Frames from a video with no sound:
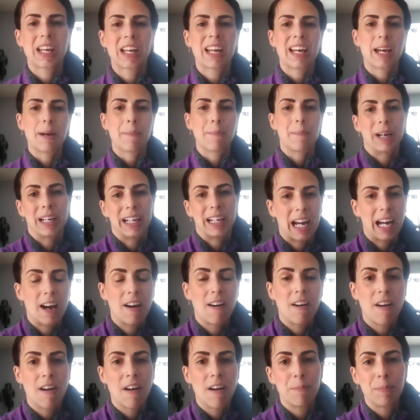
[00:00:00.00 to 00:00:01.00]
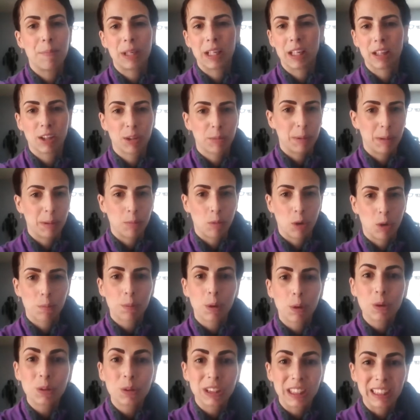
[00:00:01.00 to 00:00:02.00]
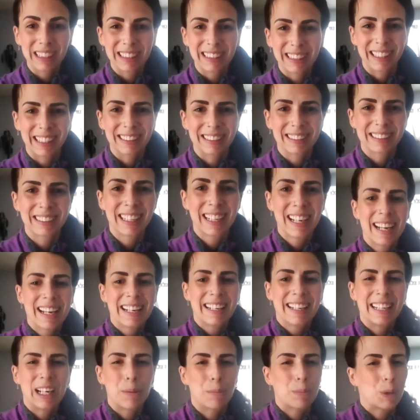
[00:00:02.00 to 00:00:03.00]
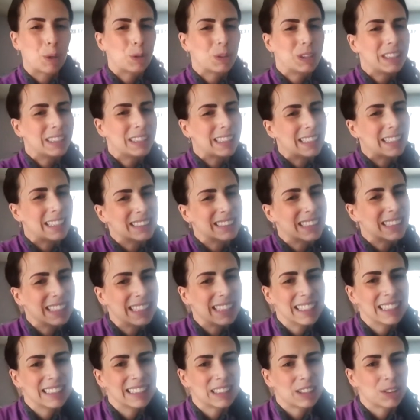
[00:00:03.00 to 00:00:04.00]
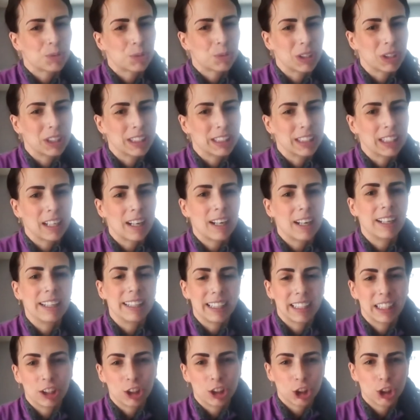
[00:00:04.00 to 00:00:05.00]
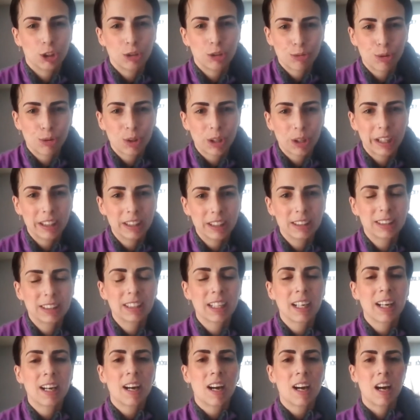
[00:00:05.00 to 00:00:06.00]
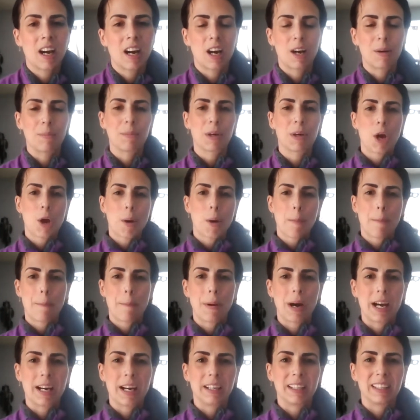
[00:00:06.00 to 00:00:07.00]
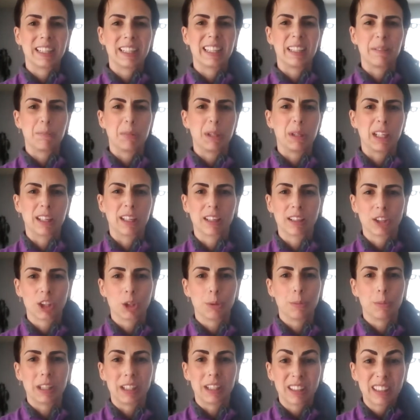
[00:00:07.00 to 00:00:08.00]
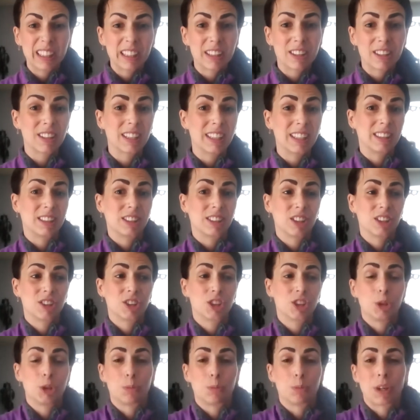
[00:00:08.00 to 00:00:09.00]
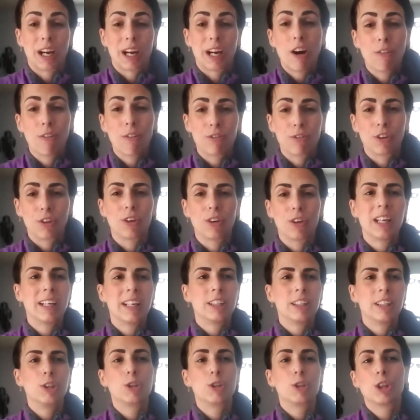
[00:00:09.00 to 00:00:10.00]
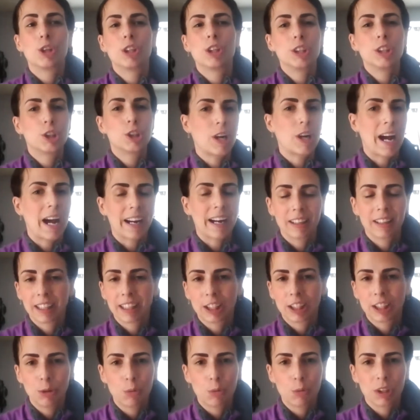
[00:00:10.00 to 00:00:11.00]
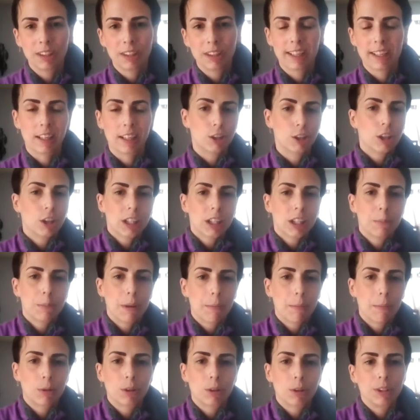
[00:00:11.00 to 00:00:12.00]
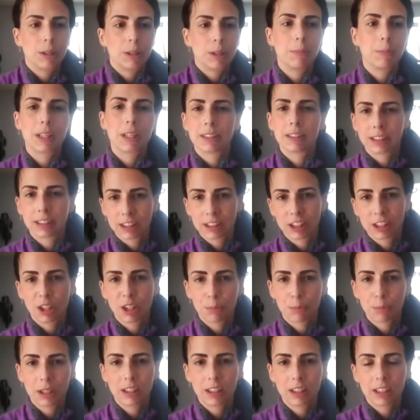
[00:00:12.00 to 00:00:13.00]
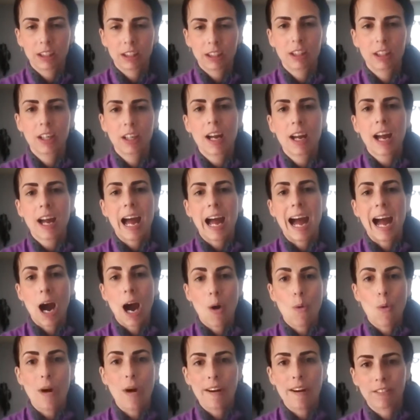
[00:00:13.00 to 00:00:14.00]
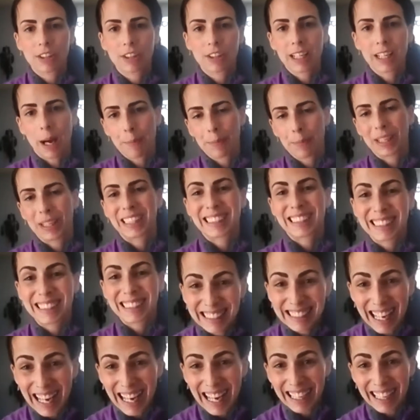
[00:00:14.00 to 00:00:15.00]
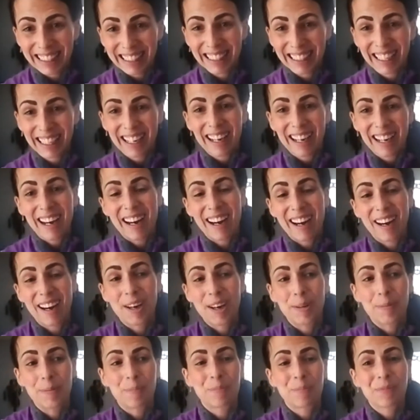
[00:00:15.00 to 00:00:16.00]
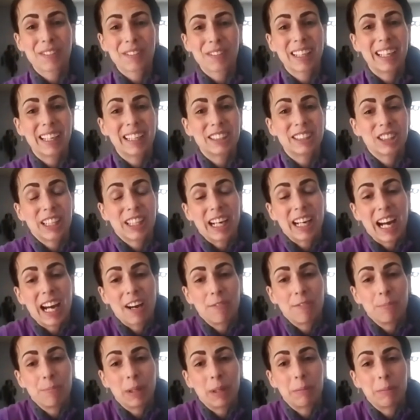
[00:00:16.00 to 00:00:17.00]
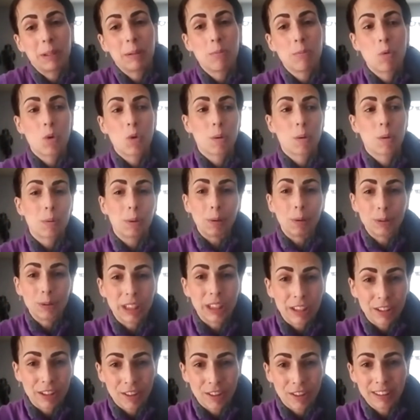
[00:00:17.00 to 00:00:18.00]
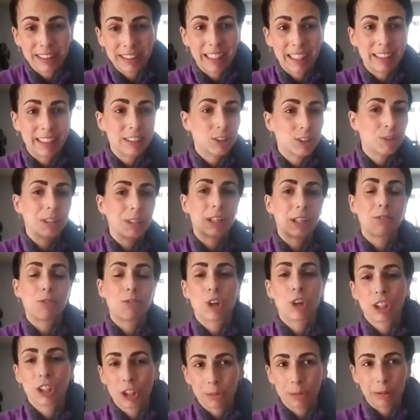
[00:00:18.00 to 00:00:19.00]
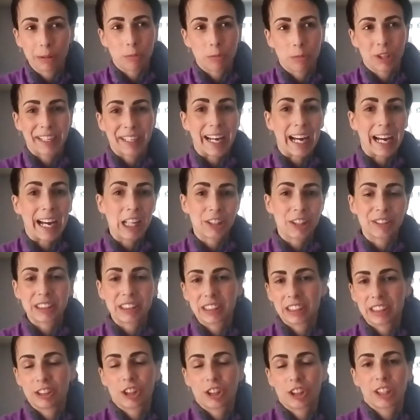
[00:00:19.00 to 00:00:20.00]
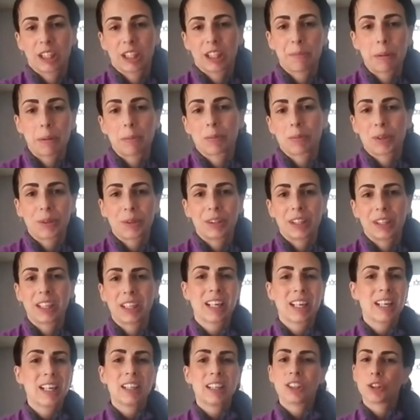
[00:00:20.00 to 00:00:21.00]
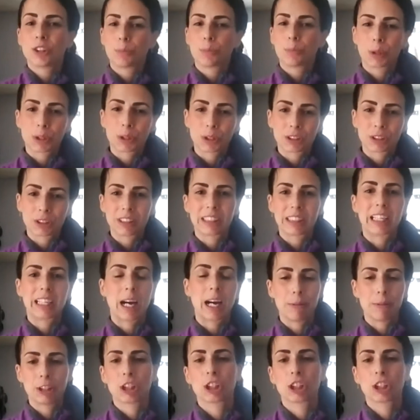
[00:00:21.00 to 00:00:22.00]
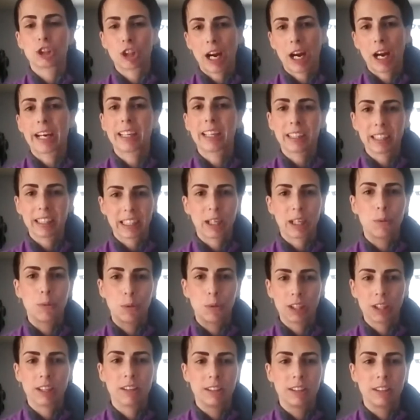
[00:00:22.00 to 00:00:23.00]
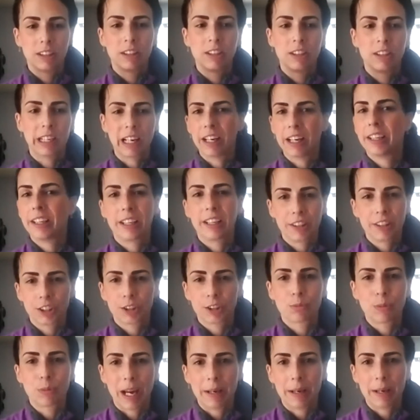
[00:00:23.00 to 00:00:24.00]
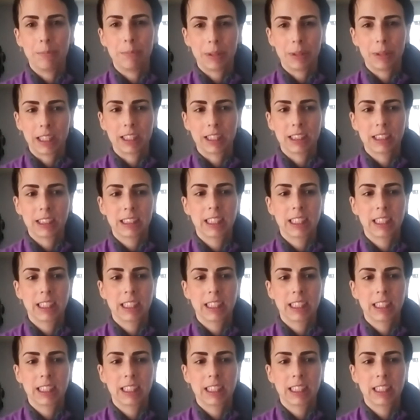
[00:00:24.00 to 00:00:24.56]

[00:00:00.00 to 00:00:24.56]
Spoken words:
It might be a little bit more protein dense. Now, protein density isn't really an issue for us, but it being a little bit leaner is super helpful. You could track it like you would like a turkey pepperoni because it's going to be leaner. However, that being said, it's going to have maybe more protein content, so therefore a little bit more calories than turkey pepperoni. So personally, I would just track it like I would another red meat.